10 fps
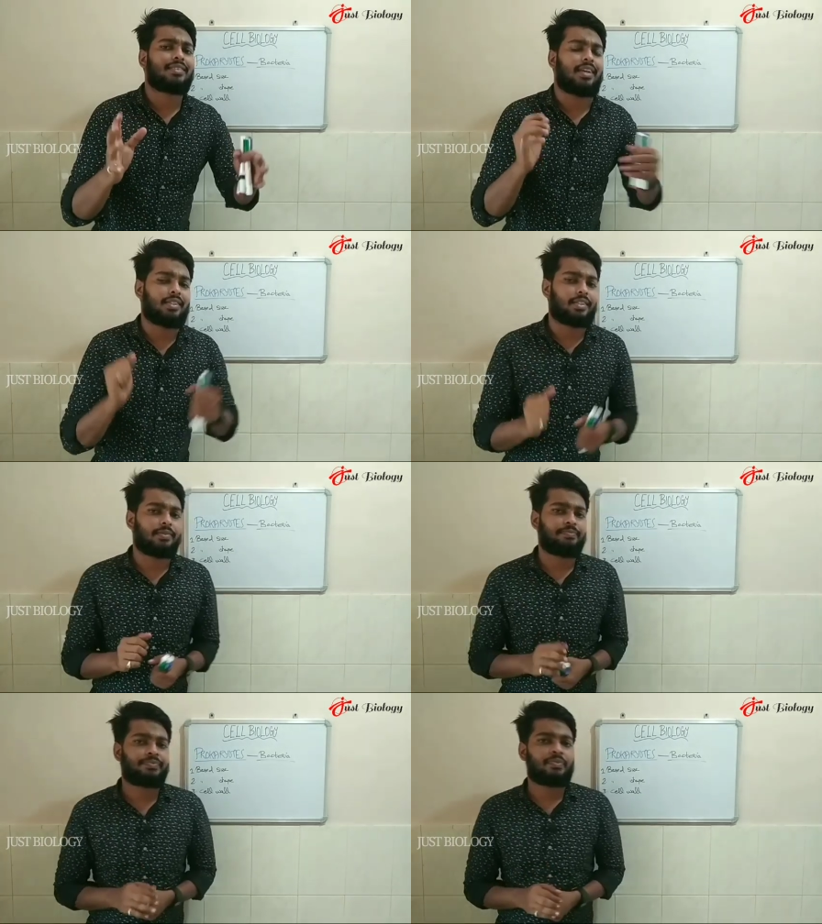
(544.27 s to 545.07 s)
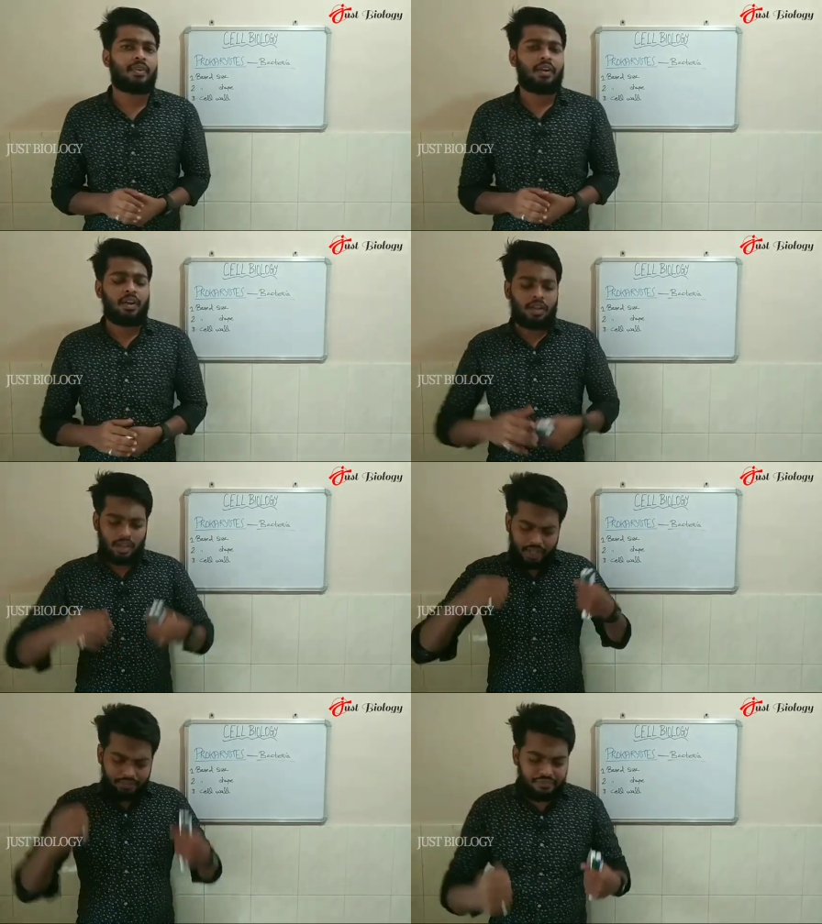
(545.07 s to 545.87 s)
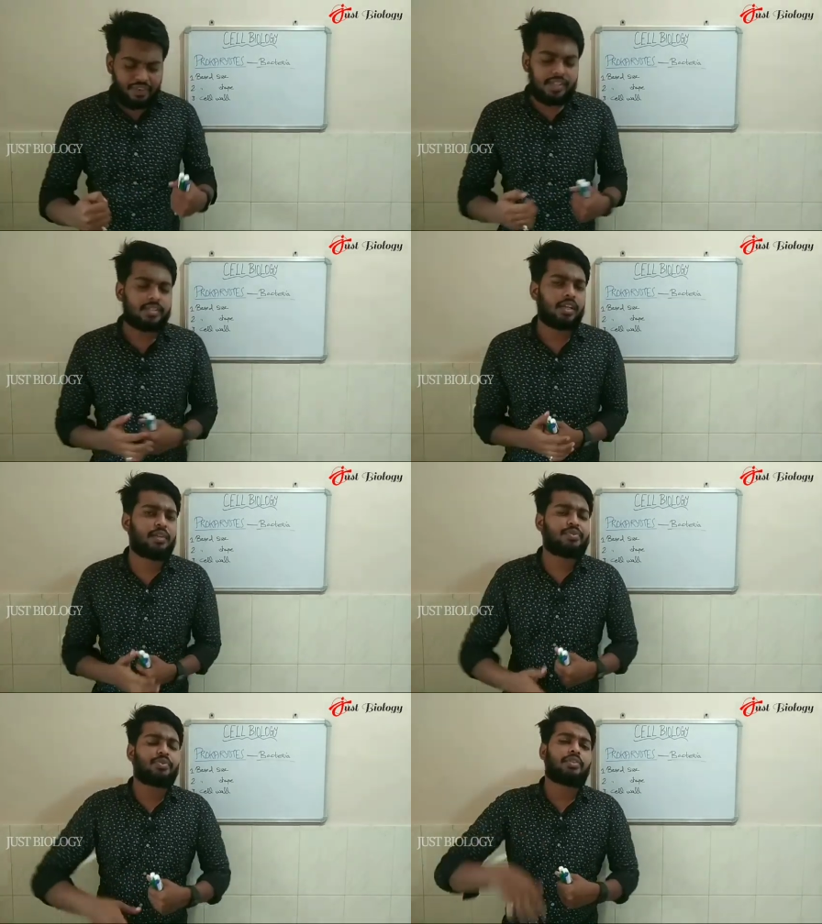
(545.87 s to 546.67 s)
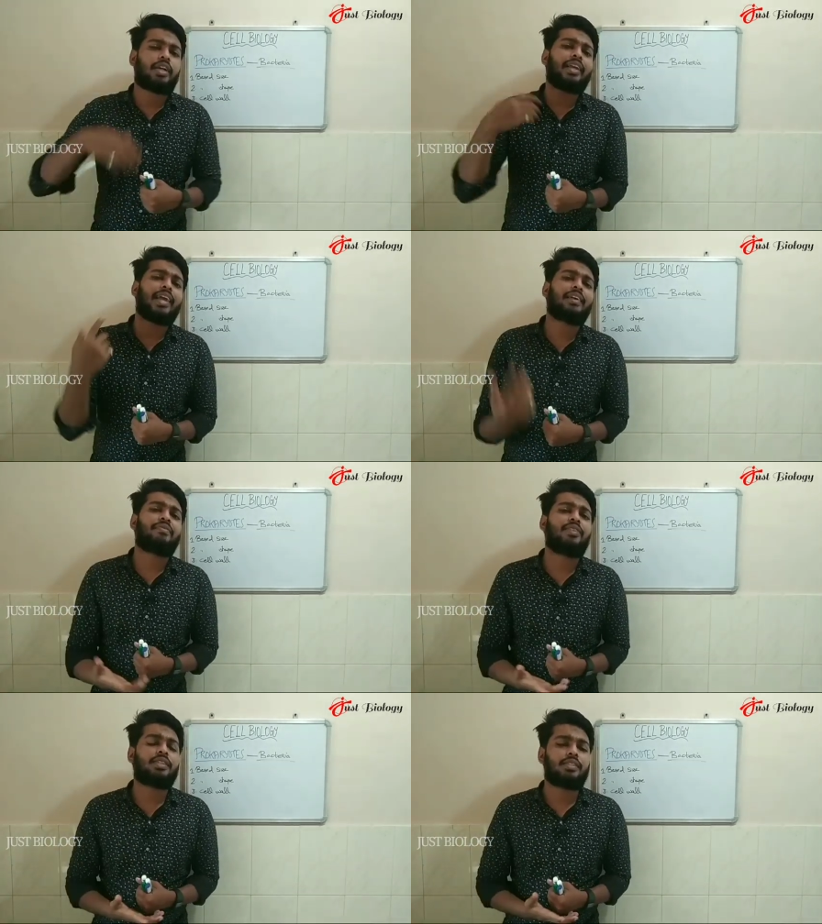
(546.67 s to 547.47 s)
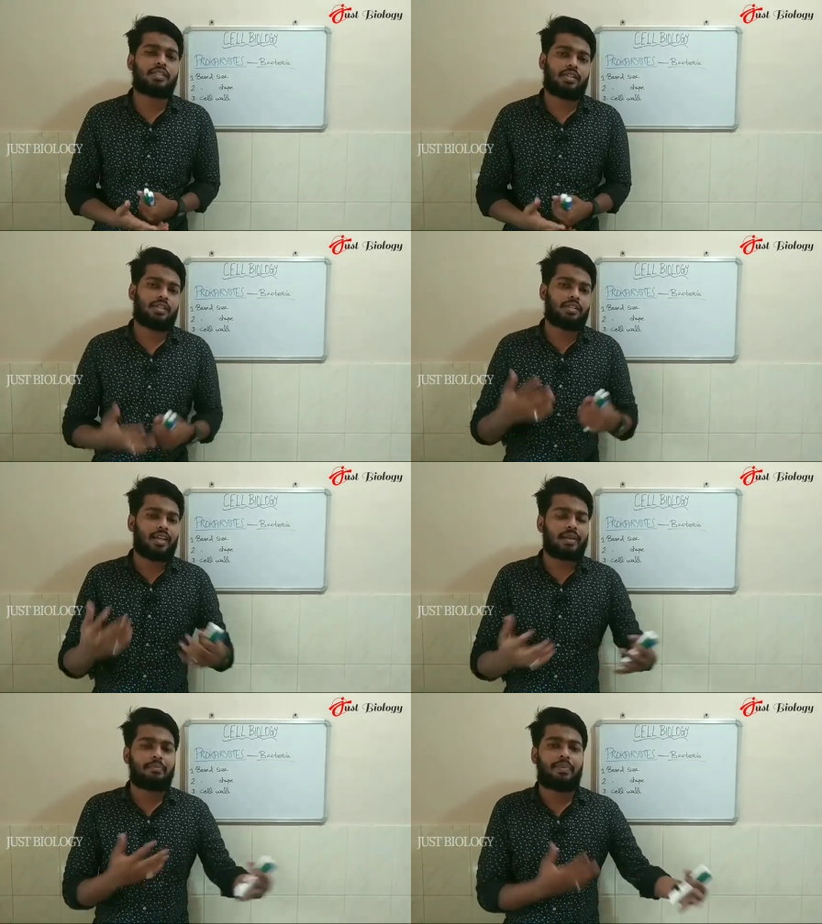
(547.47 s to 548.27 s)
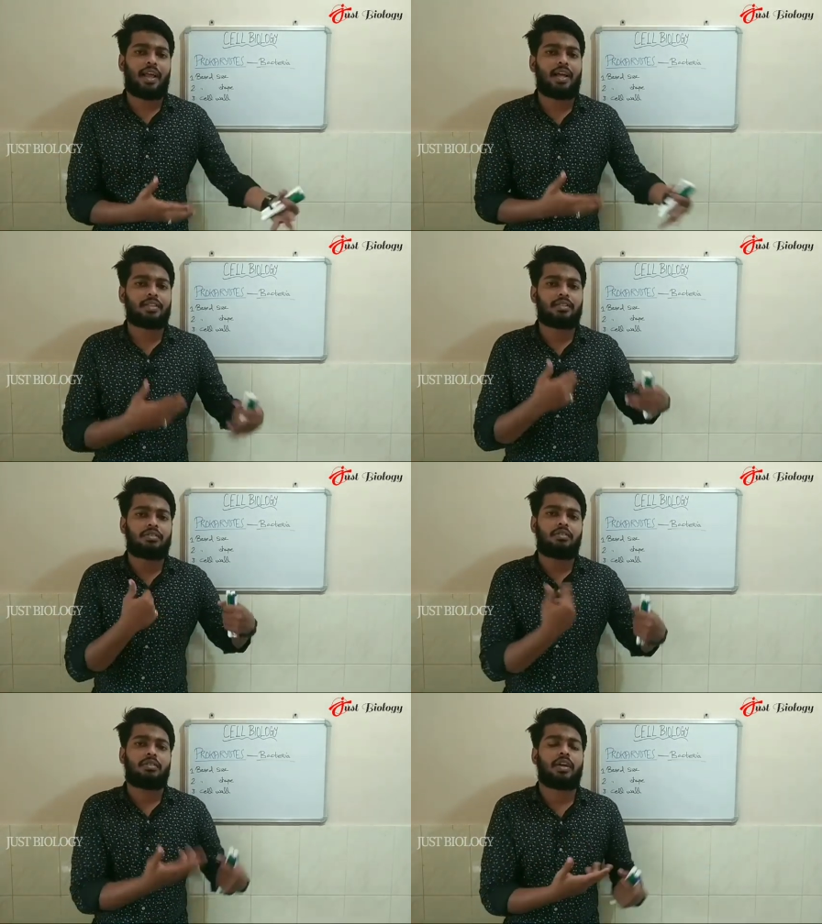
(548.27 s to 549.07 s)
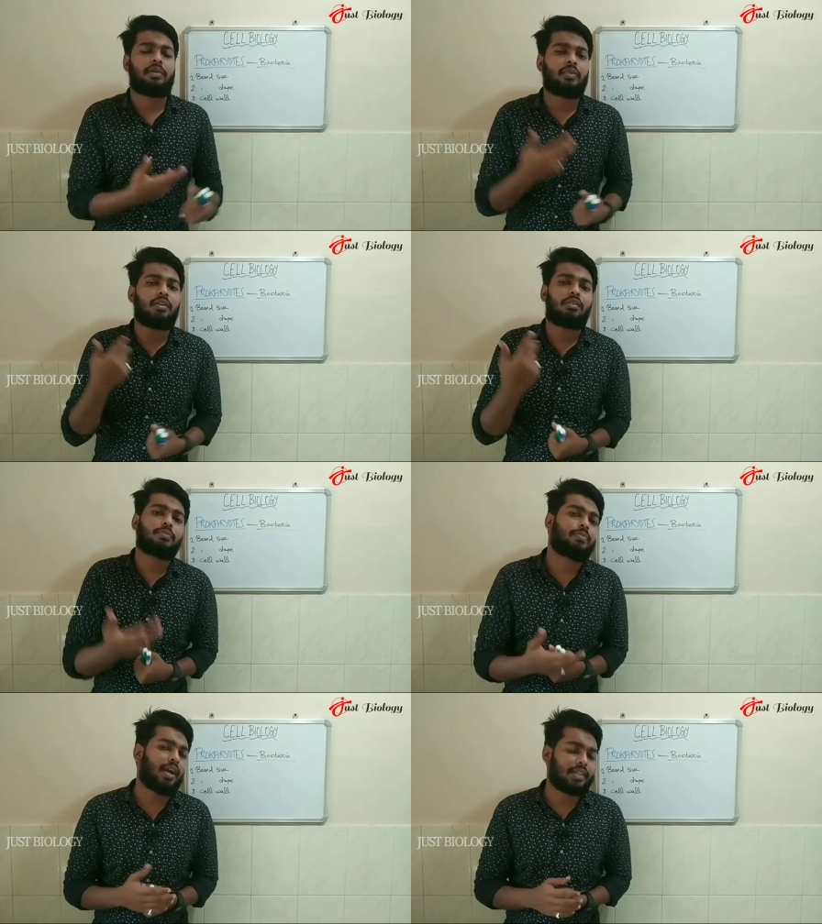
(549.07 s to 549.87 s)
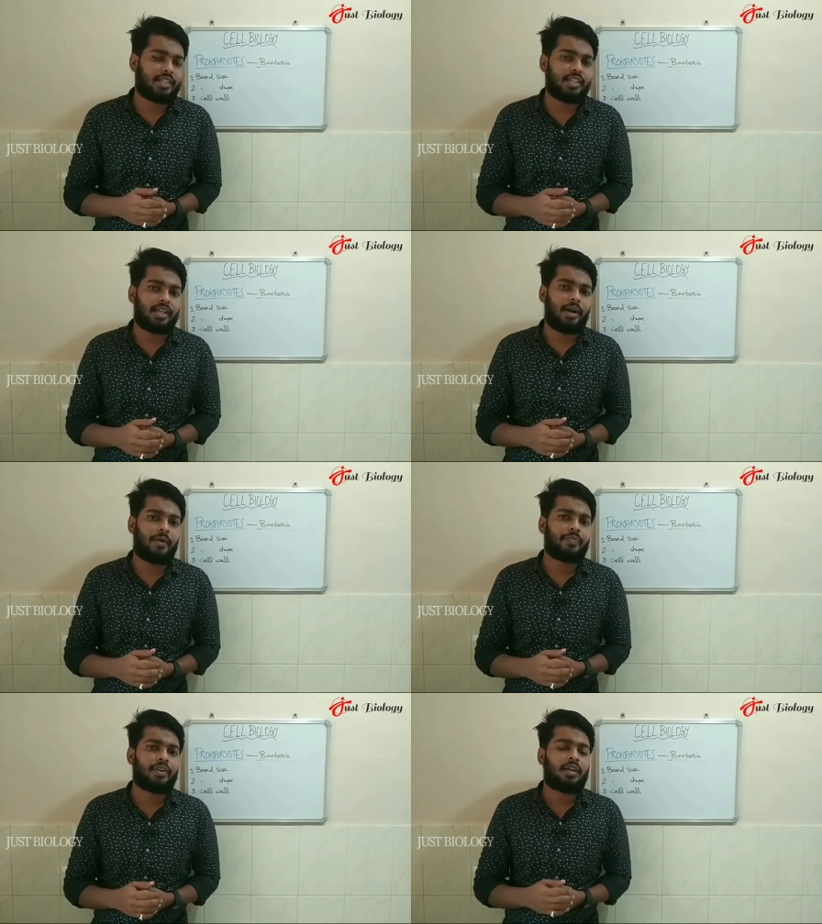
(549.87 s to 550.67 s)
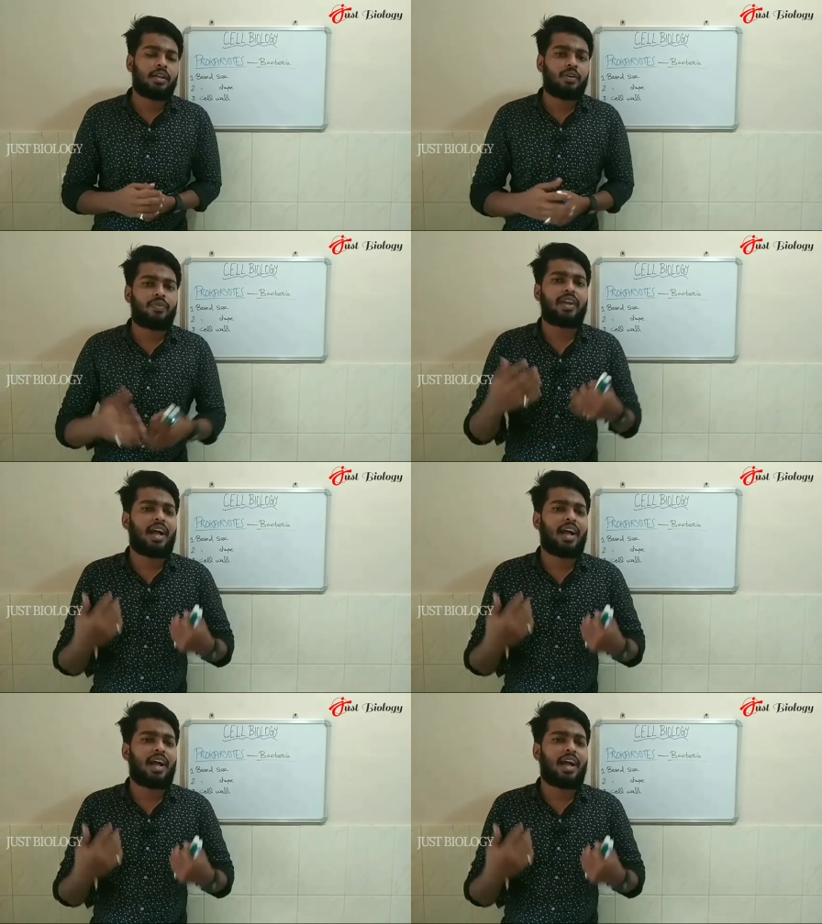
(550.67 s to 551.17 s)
size. Every cell, if you take every cells like plants or animal or bacteria, we